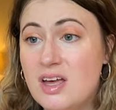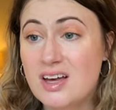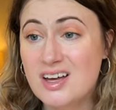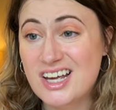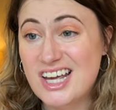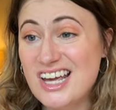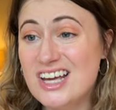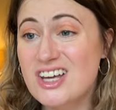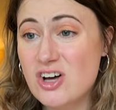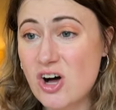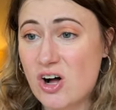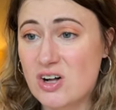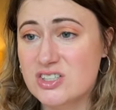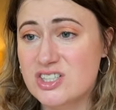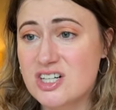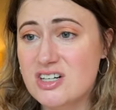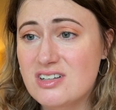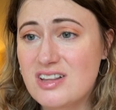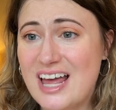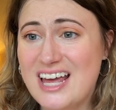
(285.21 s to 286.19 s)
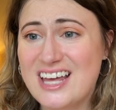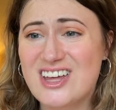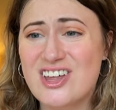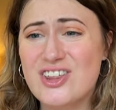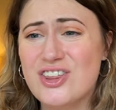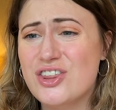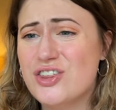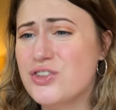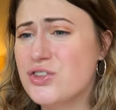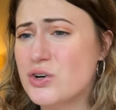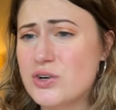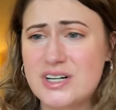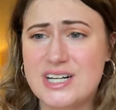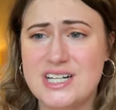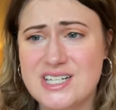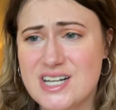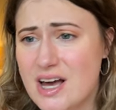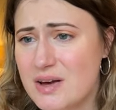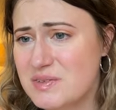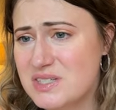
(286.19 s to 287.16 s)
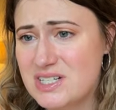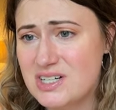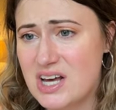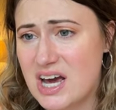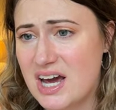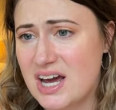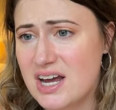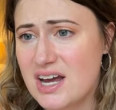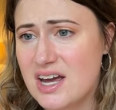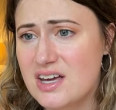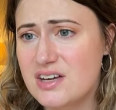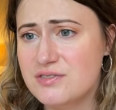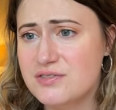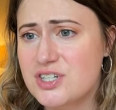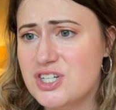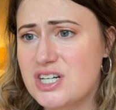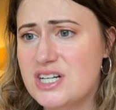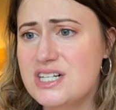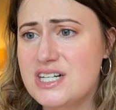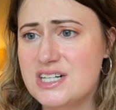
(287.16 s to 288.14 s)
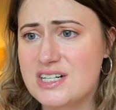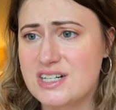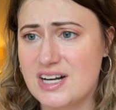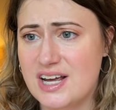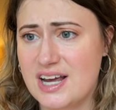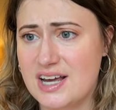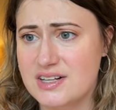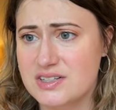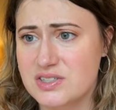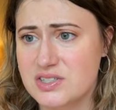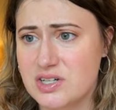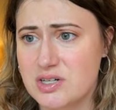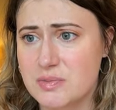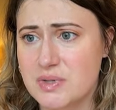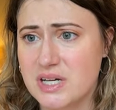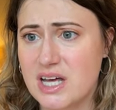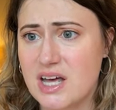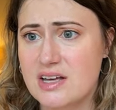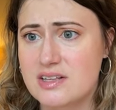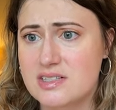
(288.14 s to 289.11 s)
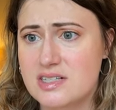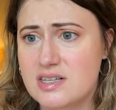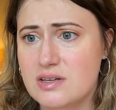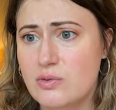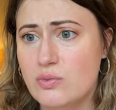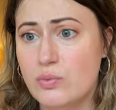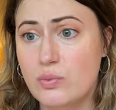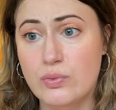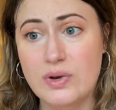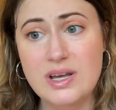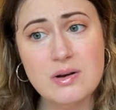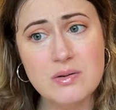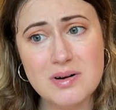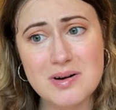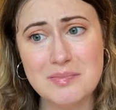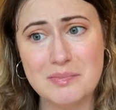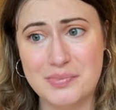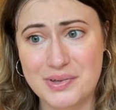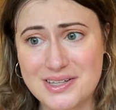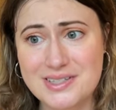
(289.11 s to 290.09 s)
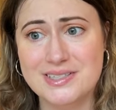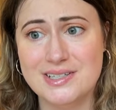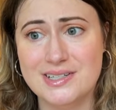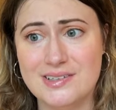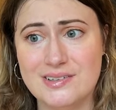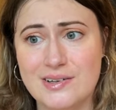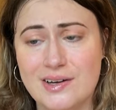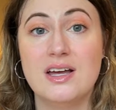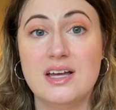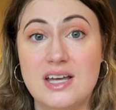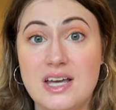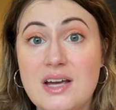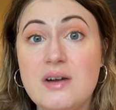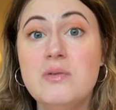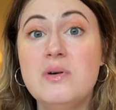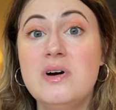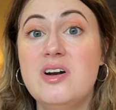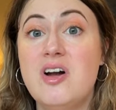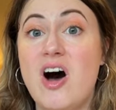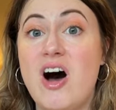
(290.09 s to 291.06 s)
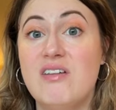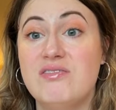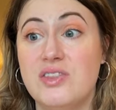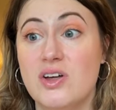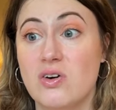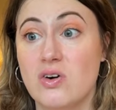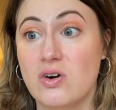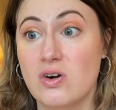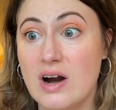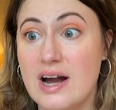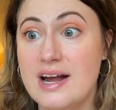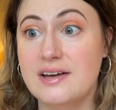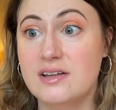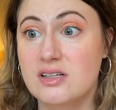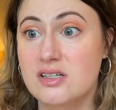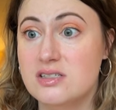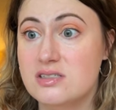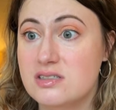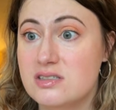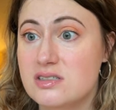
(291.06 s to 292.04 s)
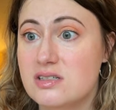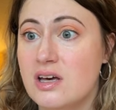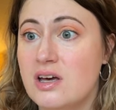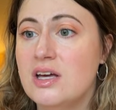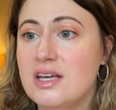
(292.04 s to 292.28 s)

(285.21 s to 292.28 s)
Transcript: He called her like 30 times a day if she didn't answer because we were busy. He went off the rails.